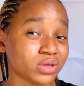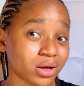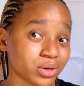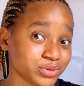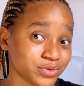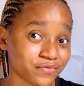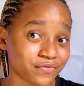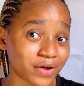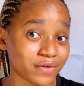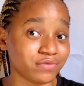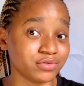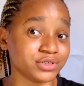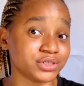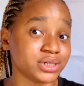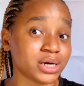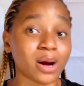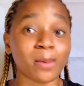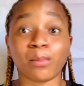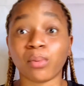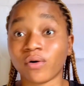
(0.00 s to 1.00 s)
thousand five
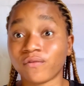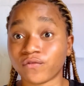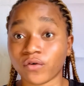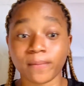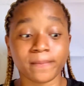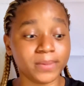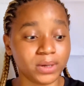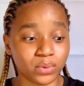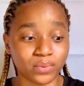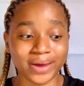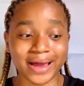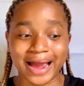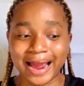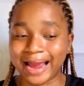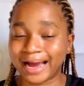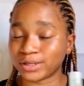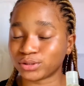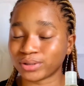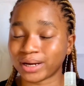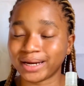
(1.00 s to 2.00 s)
hundred naira, but for me, where I
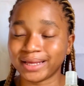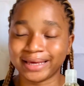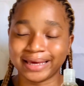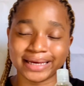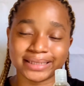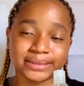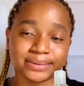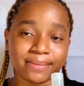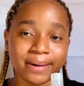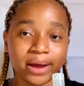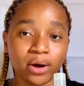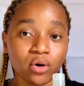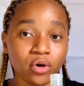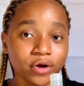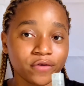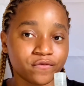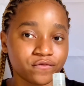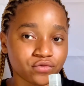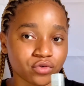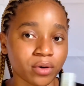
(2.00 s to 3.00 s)
actually get my
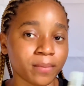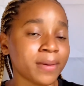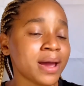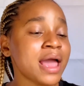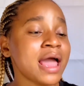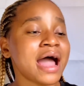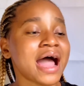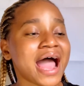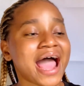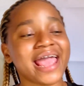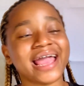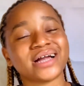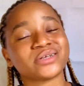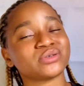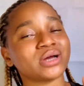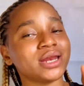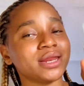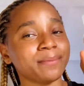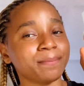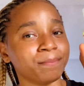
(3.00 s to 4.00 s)
oil from, I
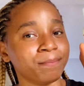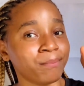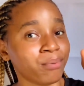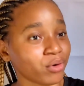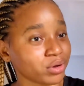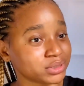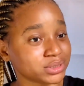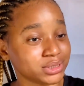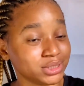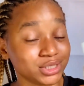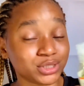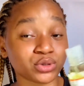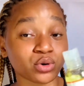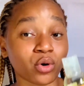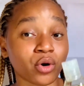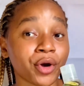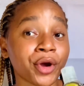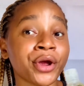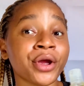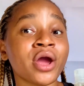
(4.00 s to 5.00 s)
actually bought this
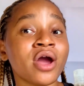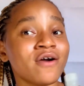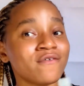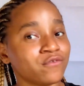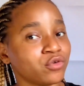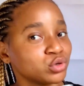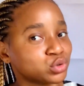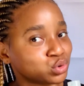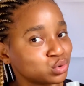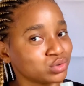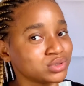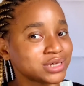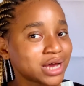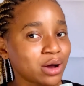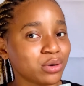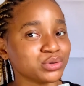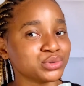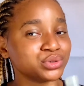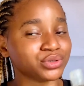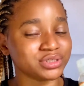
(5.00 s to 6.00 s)
oil for two
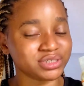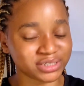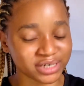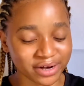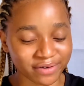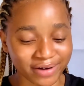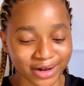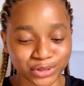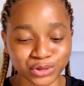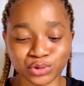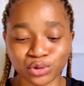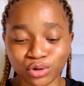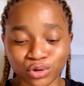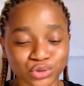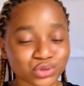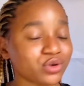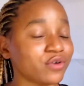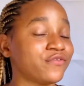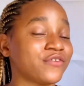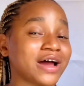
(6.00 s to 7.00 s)
thousand naira.
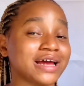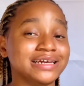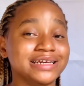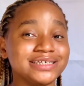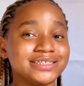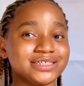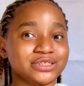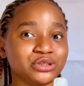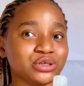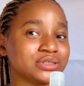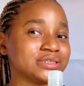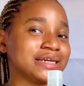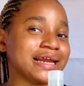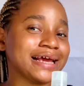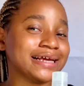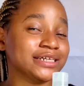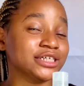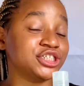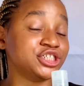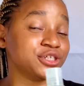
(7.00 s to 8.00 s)
So so far this is just
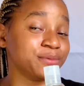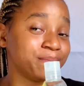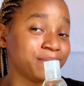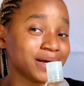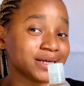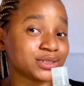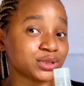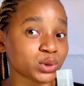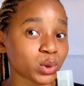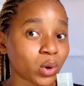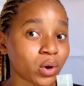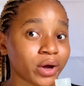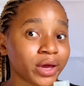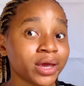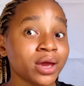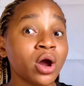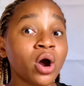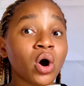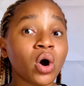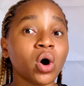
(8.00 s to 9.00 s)
like the cheapest
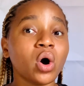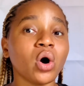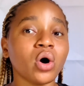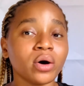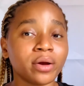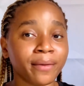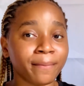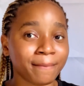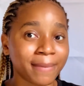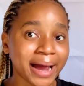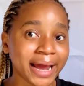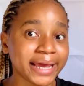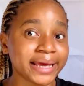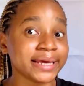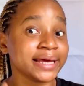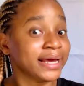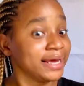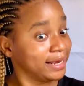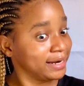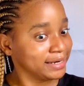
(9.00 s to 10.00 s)
oil on
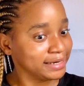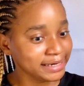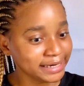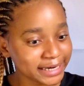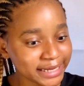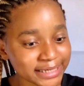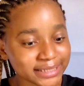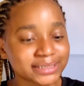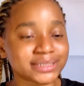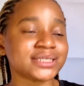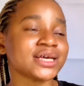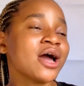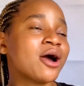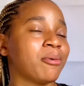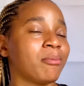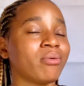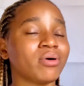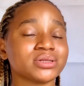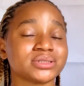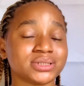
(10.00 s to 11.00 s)
my list,
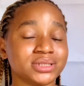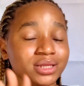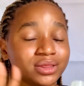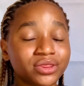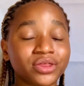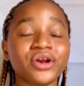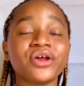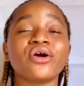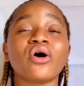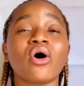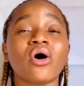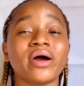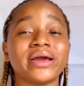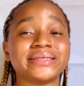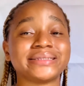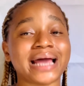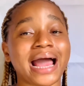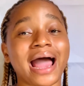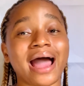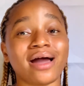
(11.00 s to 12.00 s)
but the three
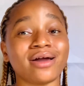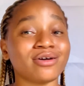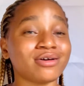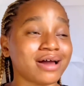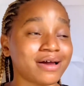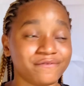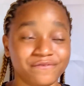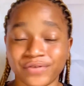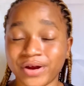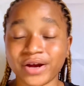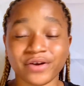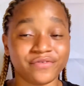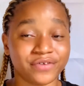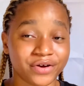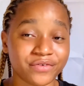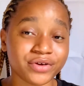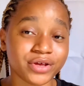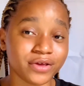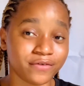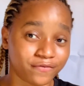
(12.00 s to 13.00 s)
oils are very
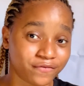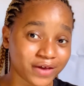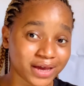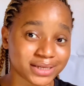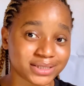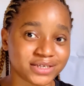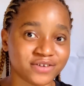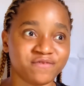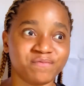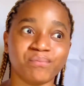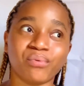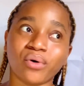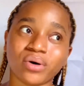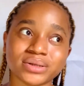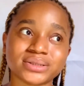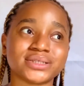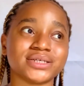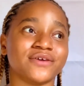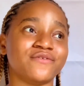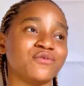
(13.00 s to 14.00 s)
very effective.
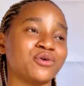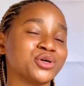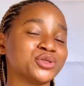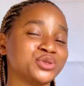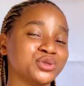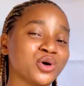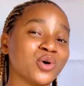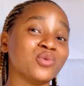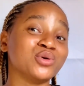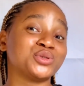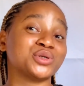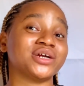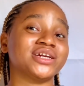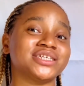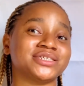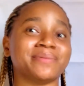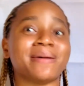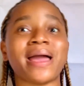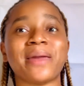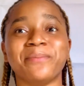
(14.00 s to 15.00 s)
But if you want to know which
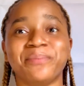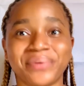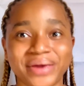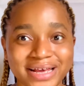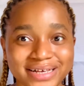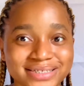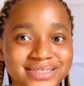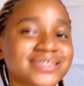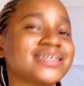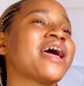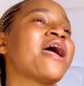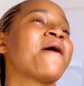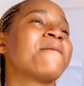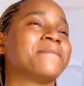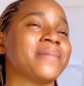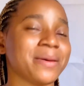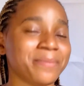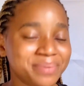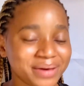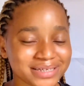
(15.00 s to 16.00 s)
one is my best,
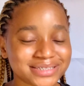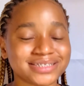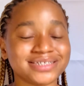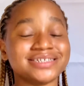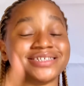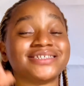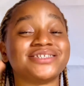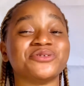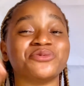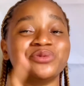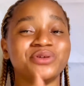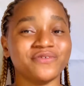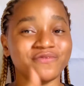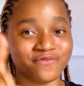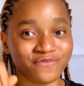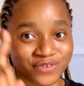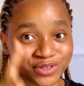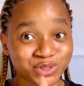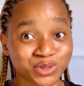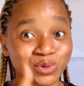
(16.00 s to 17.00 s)
my best is still the
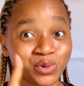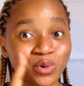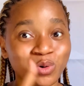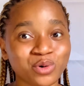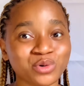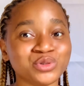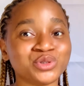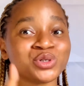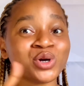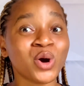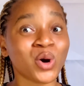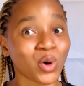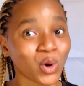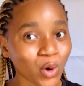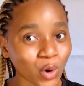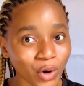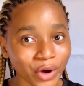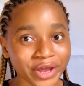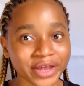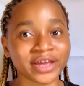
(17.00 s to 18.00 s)
Veet Gold
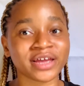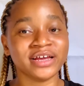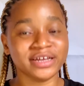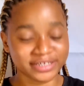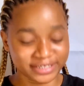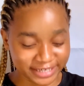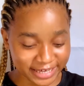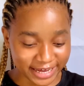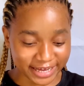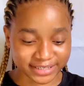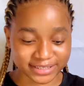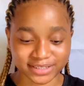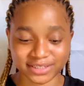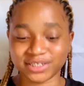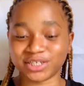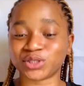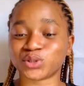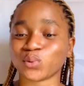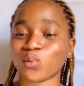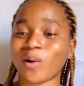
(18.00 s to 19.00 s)
oil. Yes,
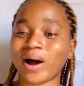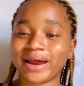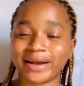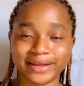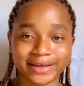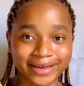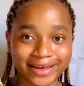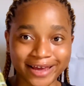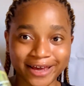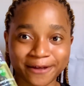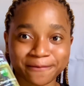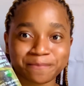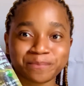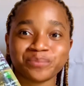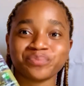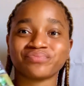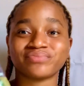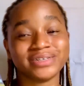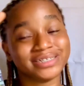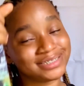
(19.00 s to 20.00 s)
this one here,
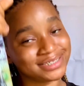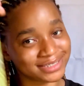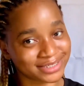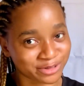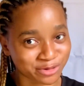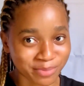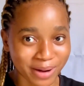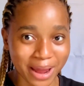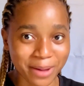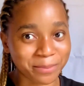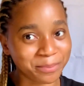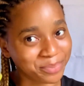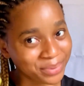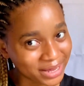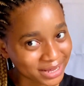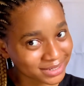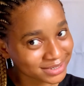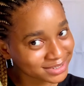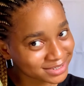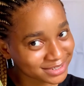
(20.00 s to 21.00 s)
this is still my
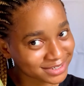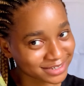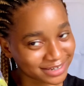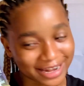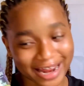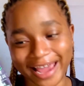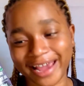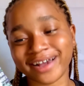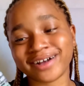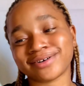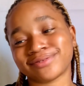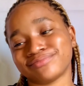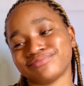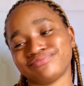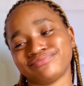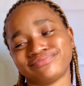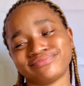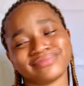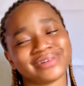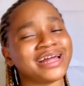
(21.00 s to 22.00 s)
best. Like
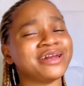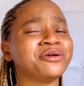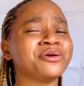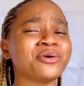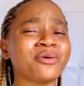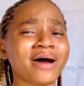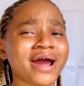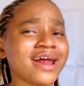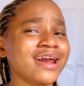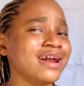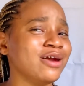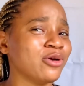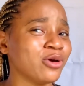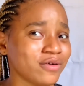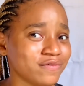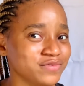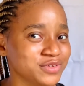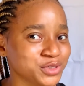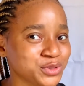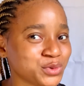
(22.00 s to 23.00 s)
I don't know why I
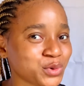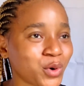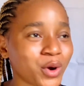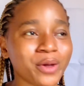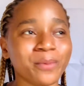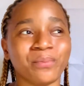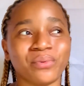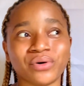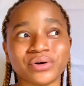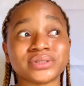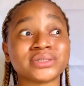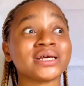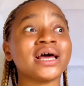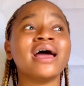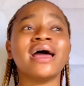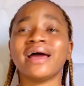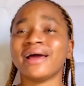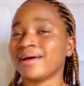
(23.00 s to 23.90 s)
love this oil, but